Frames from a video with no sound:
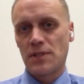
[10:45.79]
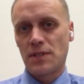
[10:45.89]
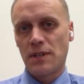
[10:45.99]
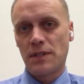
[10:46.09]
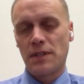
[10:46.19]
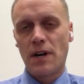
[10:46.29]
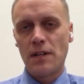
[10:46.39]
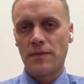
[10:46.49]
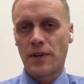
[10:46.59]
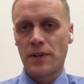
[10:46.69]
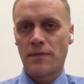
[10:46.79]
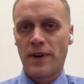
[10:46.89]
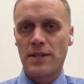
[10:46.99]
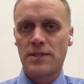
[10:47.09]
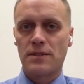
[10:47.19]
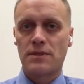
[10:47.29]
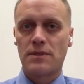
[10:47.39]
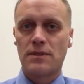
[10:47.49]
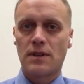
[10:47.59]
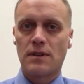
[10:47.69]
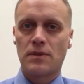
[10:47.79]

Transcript: installed on all of our devices,